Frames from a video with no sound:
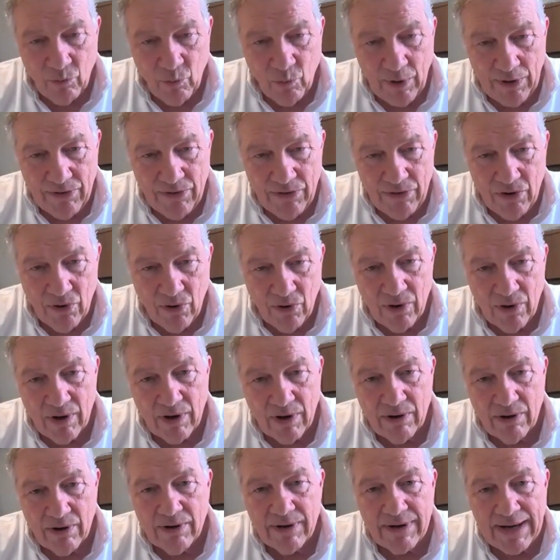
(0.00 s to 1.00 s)
With
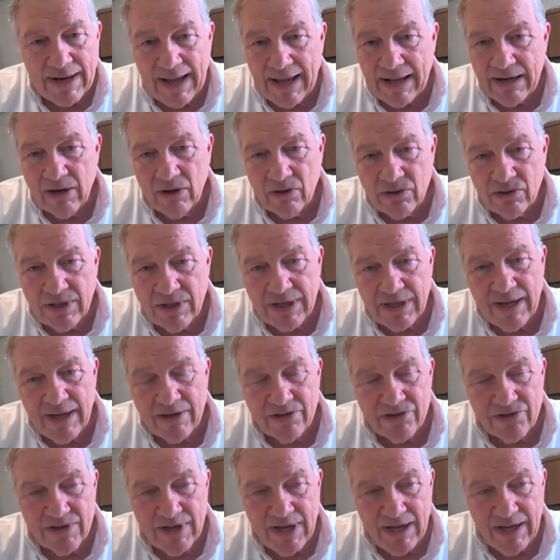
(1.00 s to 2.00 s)
your nano
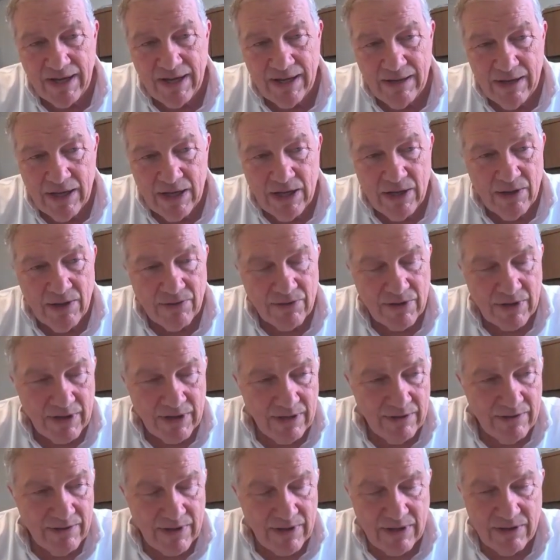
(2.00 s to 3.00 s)
THC,
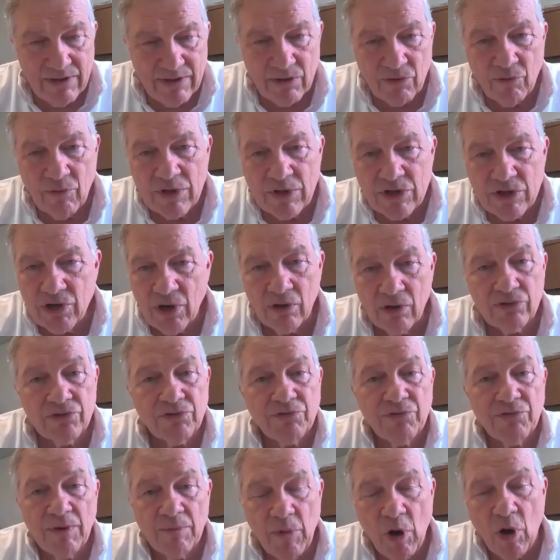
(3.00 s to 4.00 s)
the
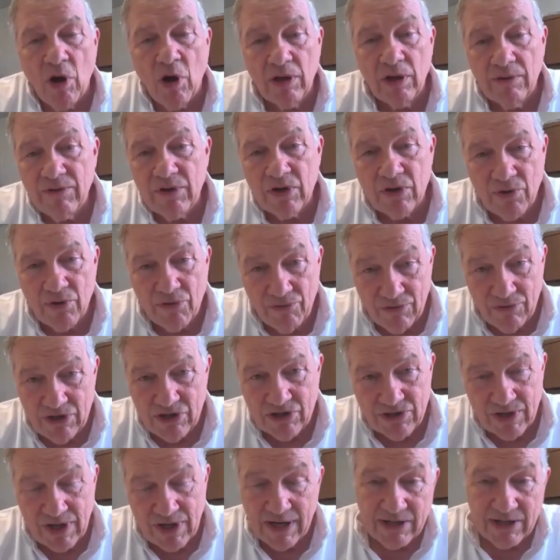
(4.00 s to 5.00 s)
results from all of your
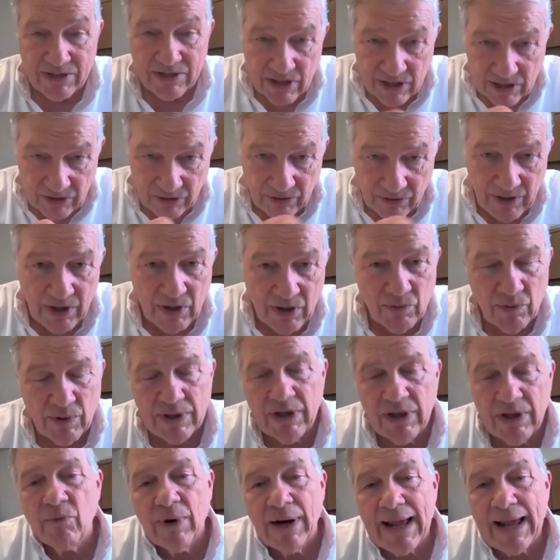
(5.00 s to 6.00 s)
3 studies, including the
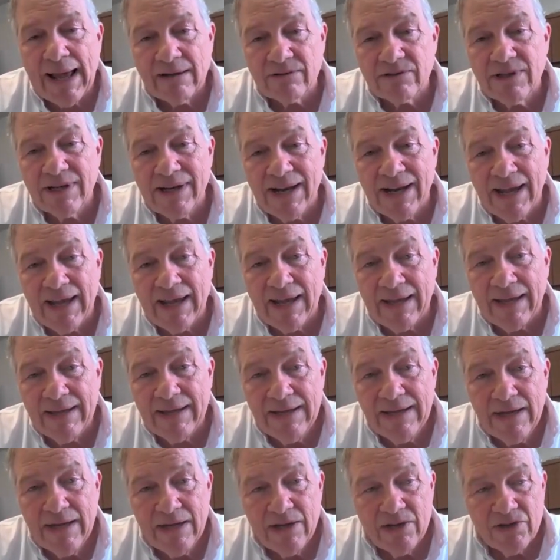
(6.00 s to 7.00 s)
one that went out
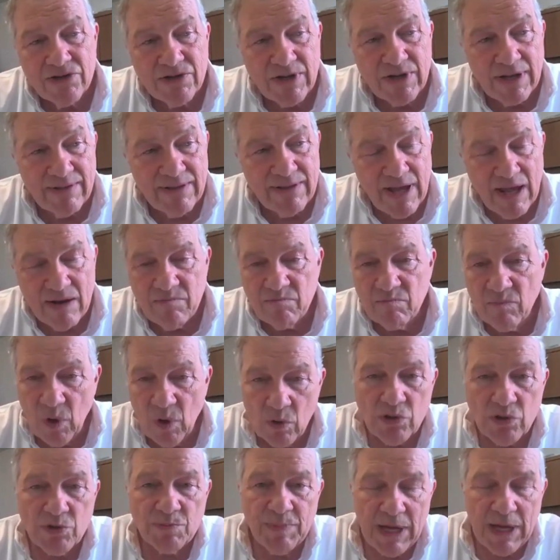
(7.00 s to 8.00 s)
today, said that
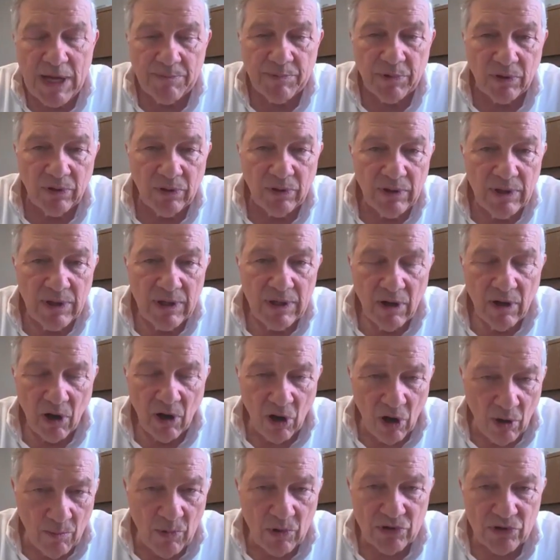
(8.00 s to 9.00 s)

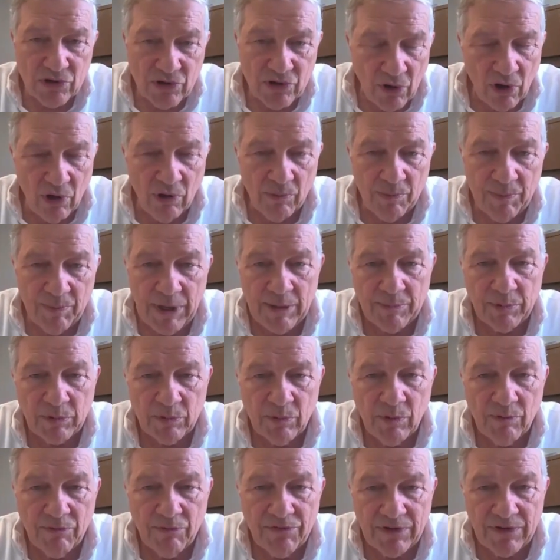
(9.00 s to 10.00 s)
almost all
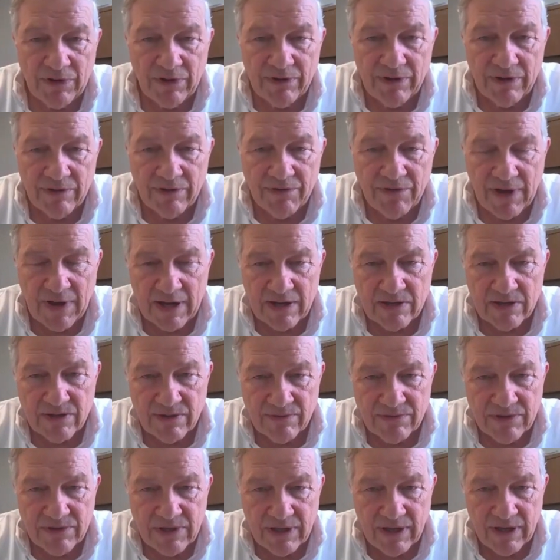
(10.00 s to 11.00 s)
people will feel the effects
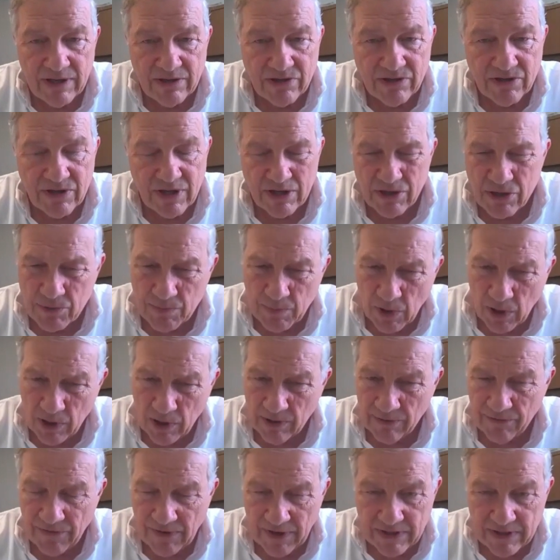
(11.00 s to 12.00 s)
of THC,
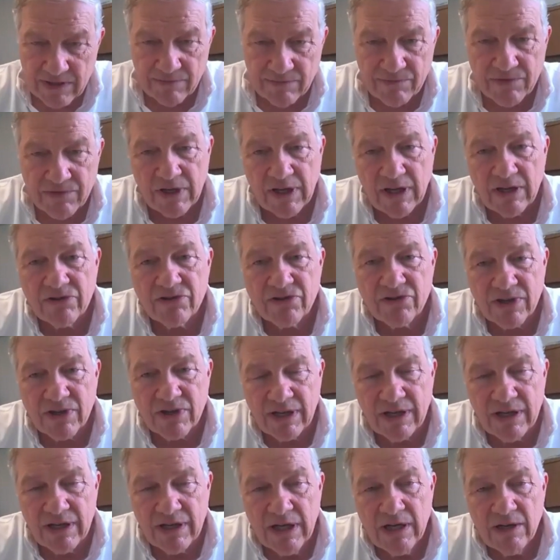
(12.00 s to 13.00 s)
small effects of
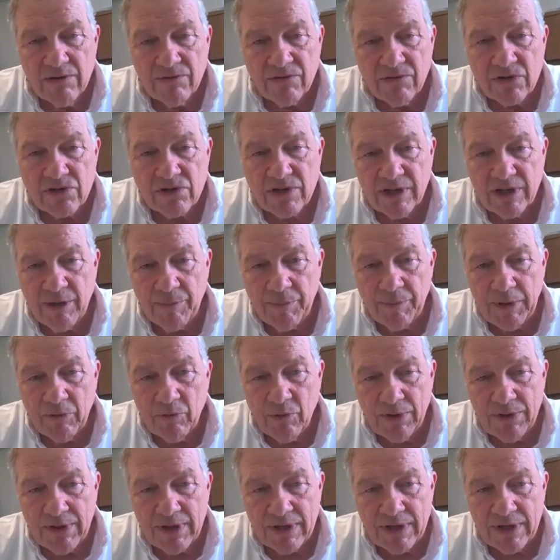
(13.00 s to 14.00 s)
THC for
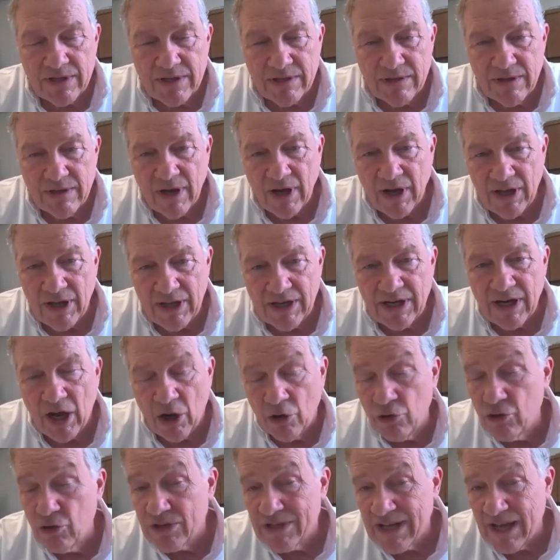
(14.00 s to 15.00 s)
sleeping in
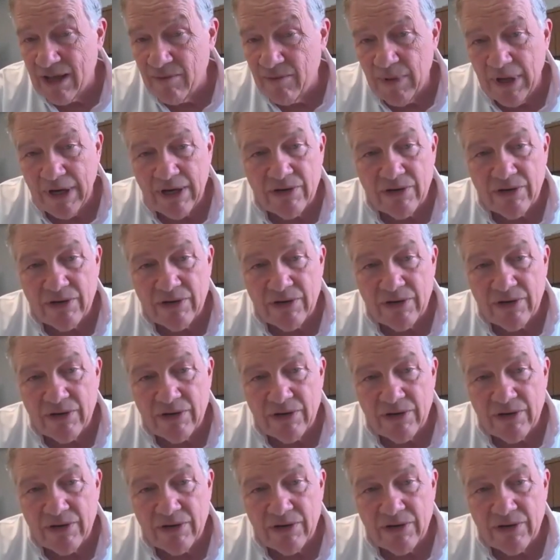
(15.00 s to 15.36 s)
under 10